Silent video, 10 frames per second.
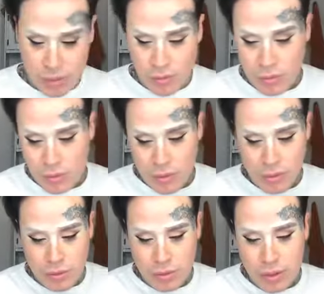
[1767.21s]

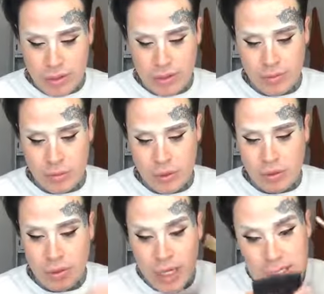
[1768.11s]
real, real
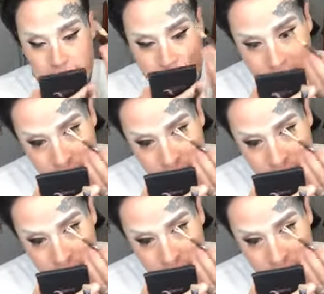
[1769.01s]
crazy.